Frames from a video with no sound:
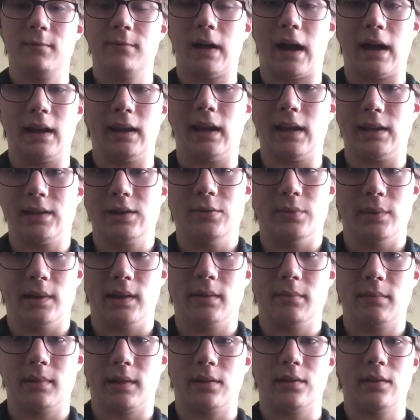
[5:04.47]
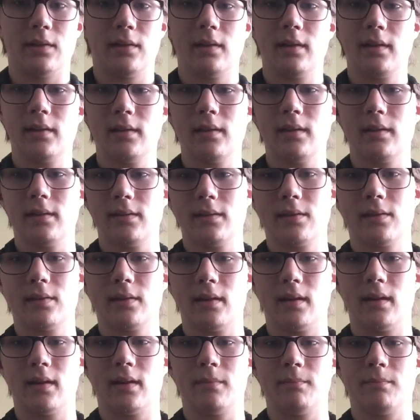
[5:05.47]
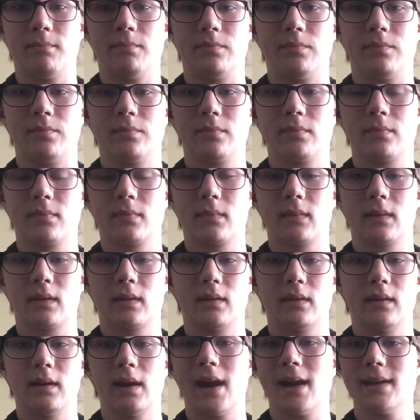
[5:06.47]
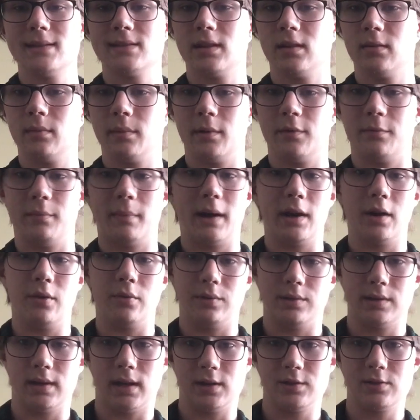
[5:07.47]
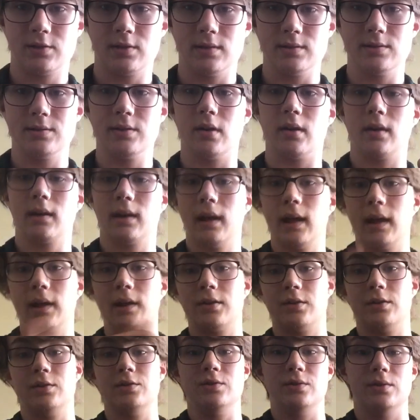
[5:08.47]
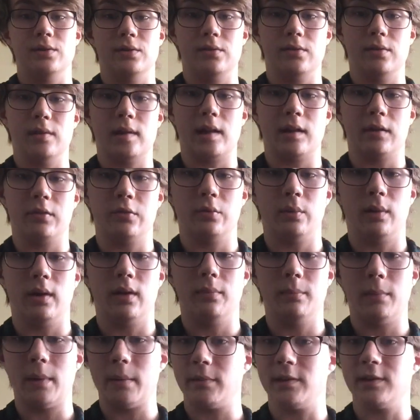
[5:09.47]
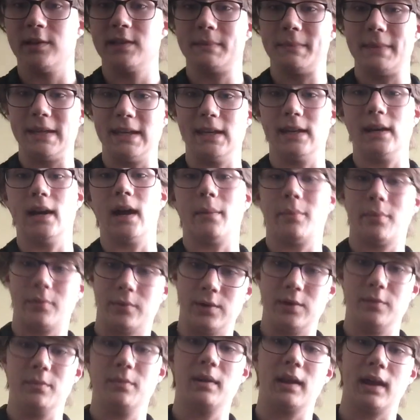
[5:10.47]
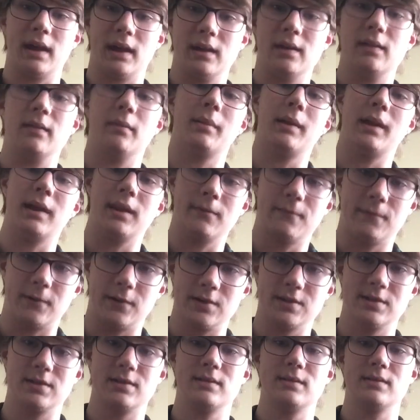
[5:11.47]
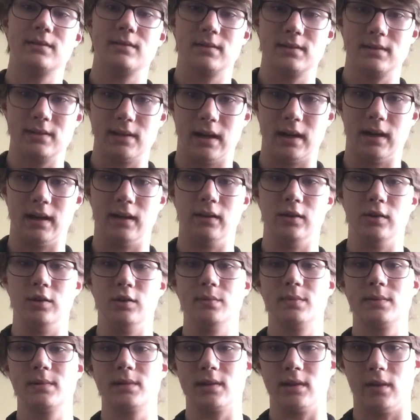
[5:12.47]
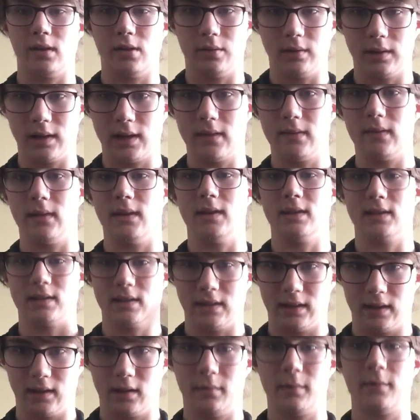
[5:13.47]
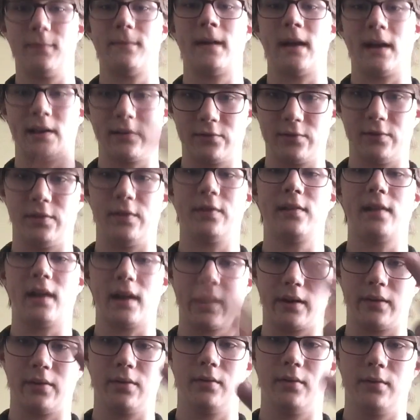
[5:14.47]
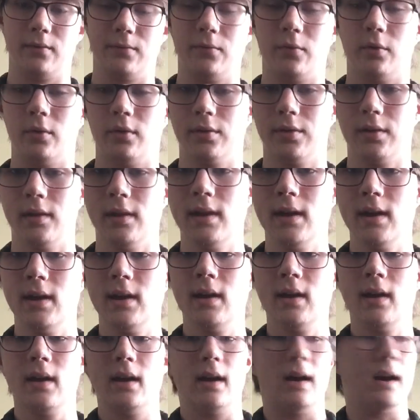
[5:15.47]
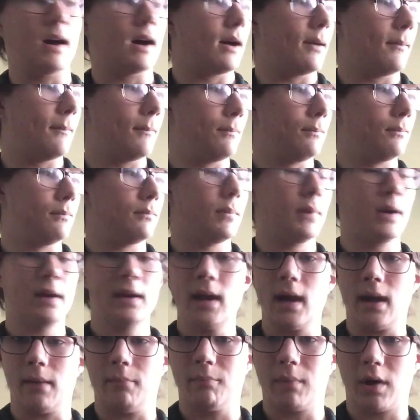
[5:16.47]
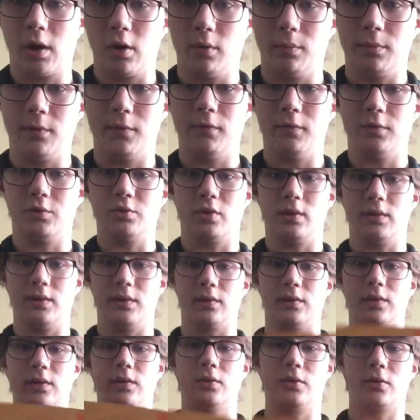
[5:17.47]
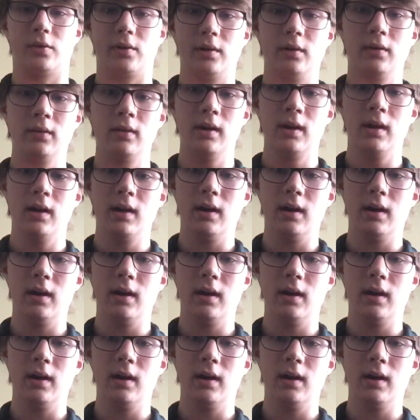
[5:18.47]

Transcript: I like doing it because it's adds a little bit of my own touch to the song. And I encourage you to do that as well. Maybe speed it up when you play it, and play the first loop slowly, and then a little bit faster in the second, third, fourth. But yeah, I hope you've enjoyed this tutorial.